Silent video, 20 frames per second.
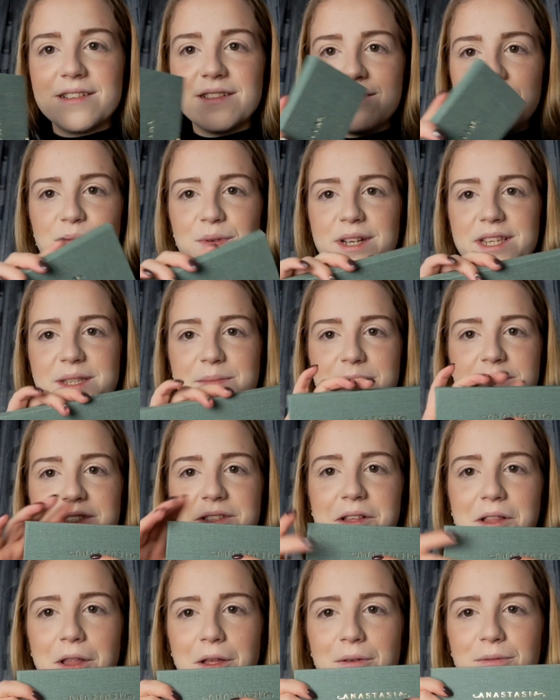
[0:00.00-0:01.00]
Christmas
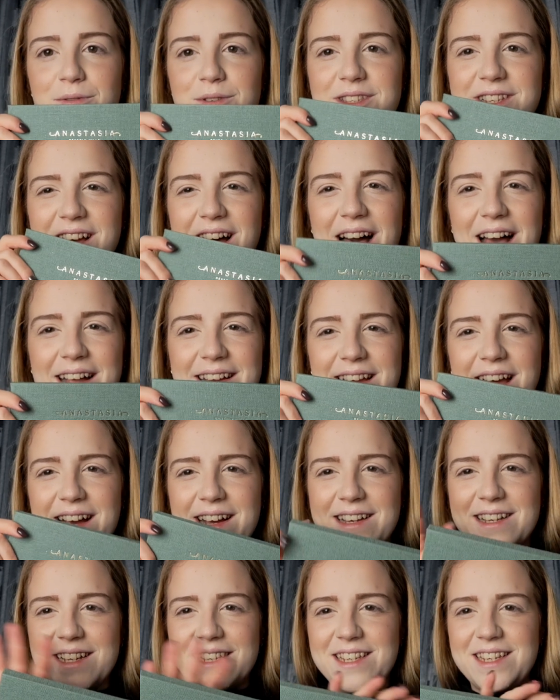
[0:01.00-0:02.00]
clothes kind of
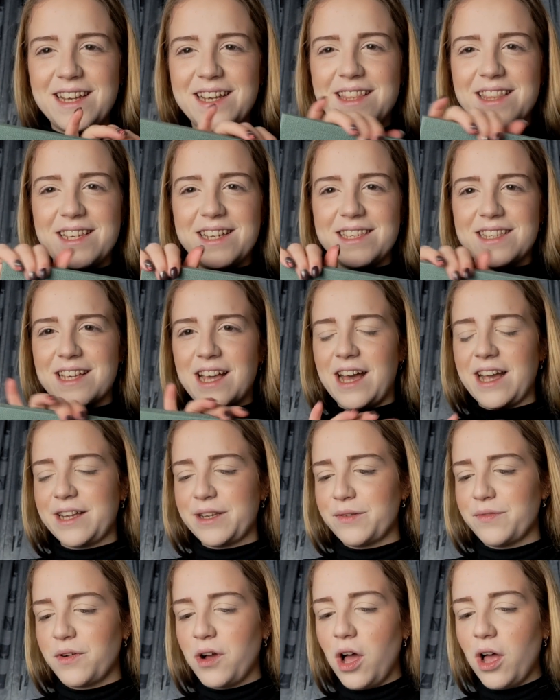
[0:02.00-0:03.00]
contain this kind
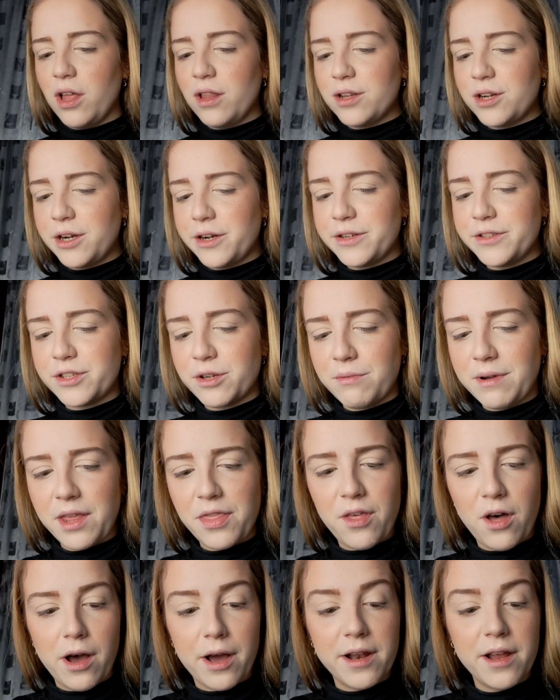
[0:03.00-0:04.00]
of color, so I
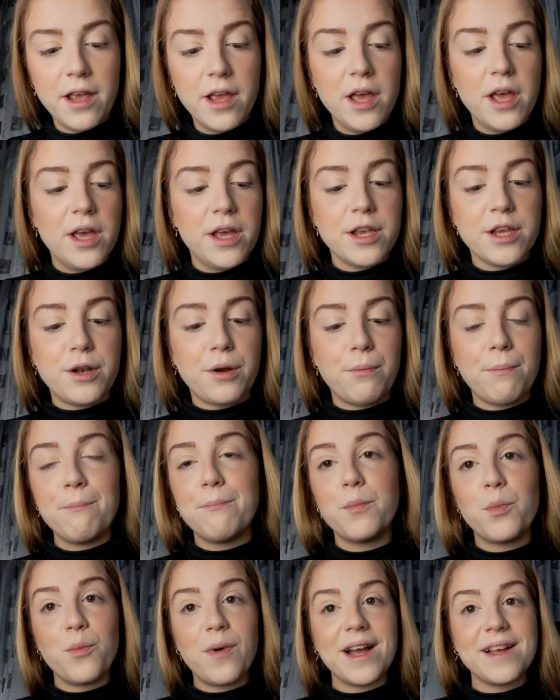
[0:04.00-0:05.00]
thought,
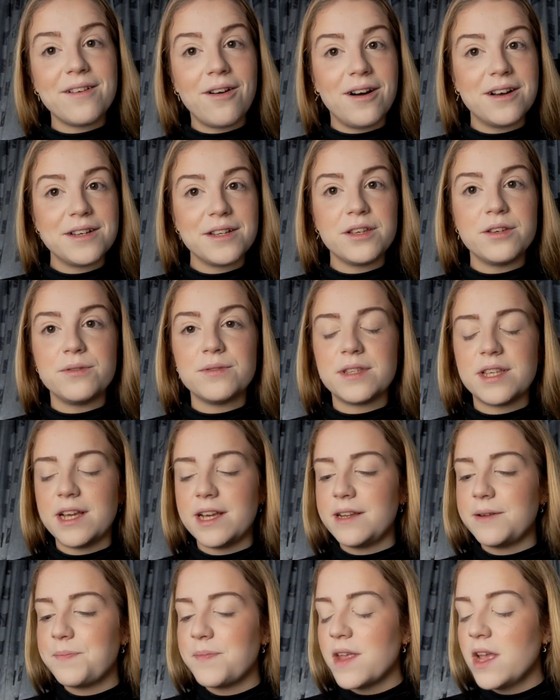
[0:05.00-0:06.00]
why not use
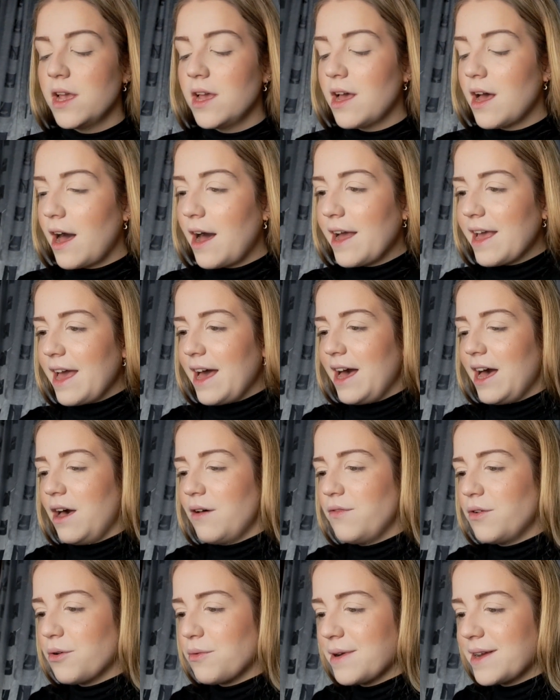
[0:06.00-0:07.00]
it? I
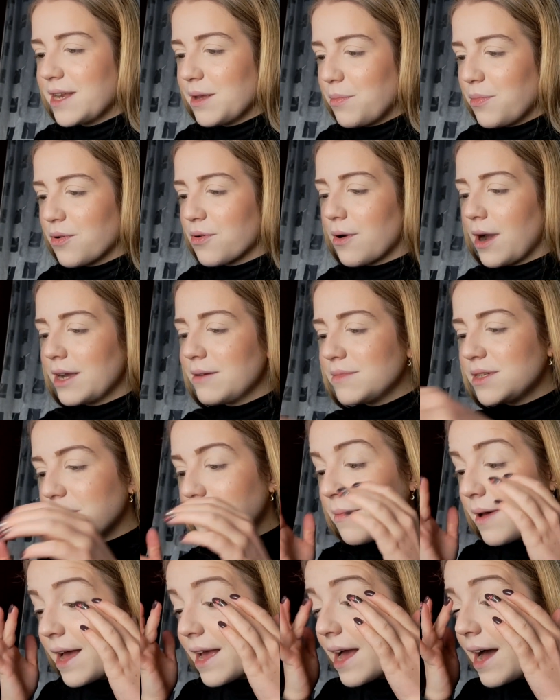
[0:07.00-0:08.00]
have already primed
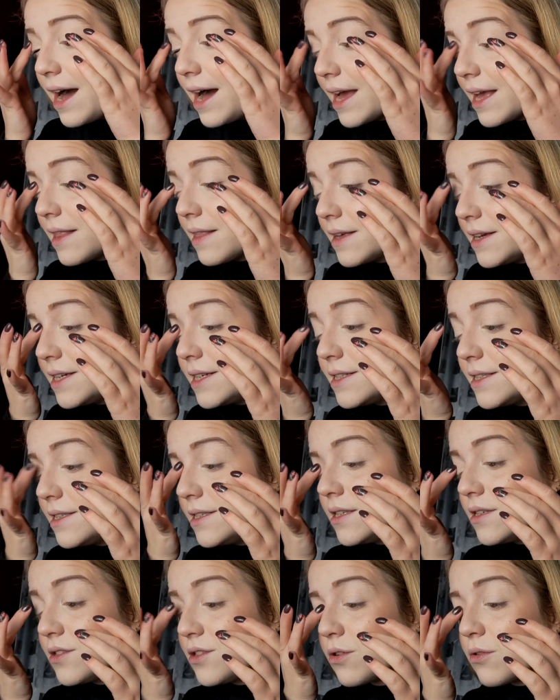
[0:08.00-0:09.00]
my
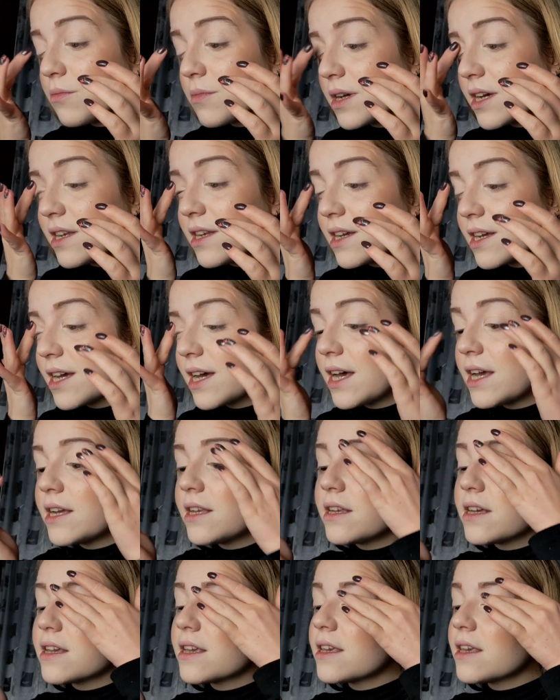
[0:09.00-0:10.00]
eyelids, so I'm gonna kind
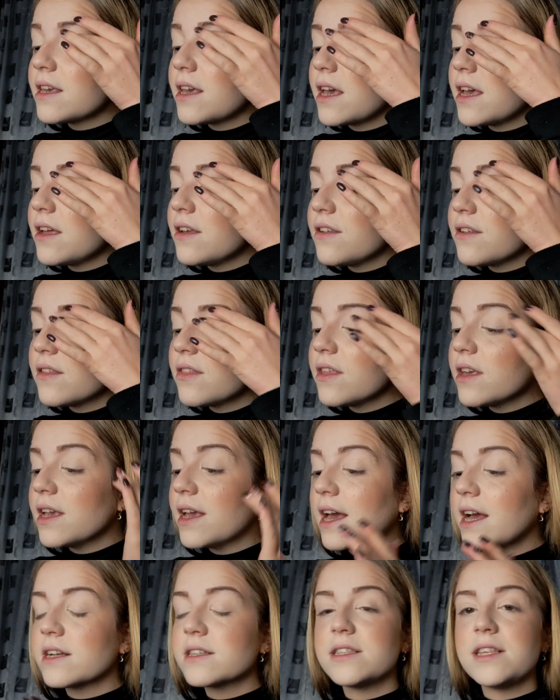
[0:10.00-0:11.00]
of get the
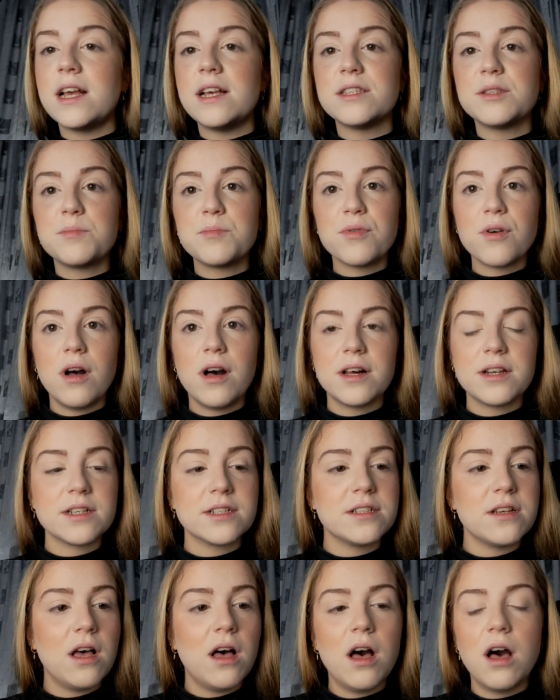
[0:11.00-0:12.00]
excess
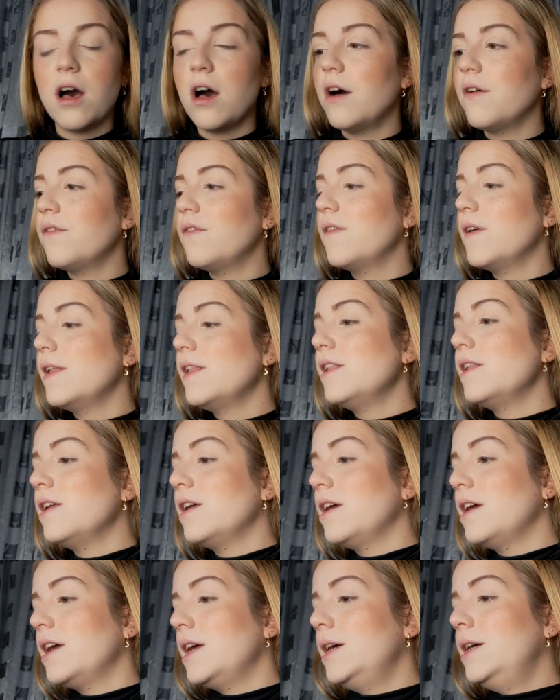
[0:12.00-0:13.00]
product off,
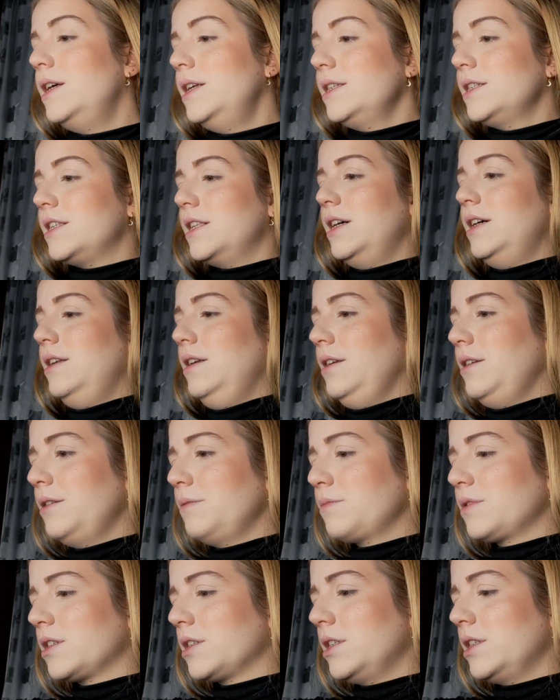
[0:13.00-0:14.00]
and then
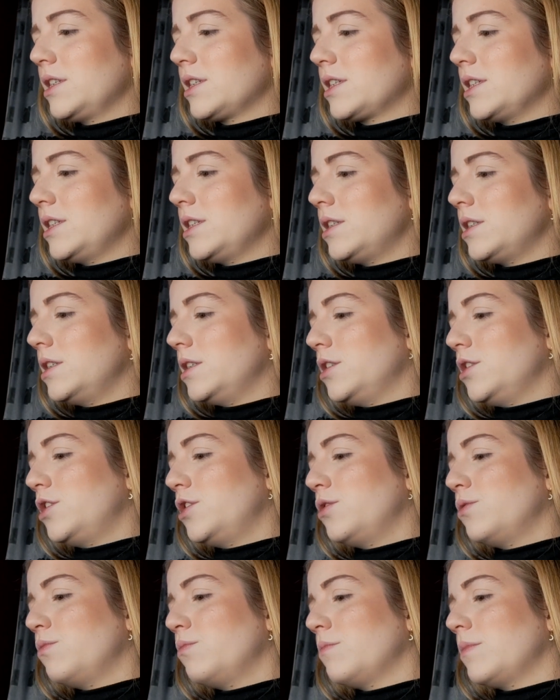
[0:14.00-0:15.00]
I'm gonna get
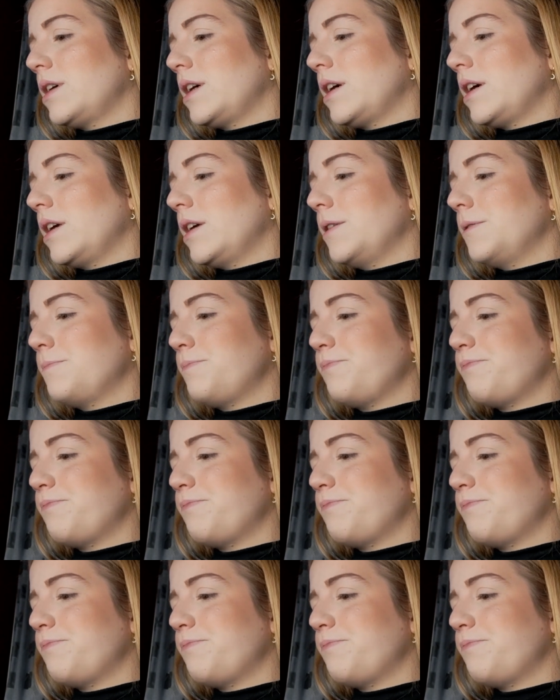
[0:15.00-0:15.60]
into my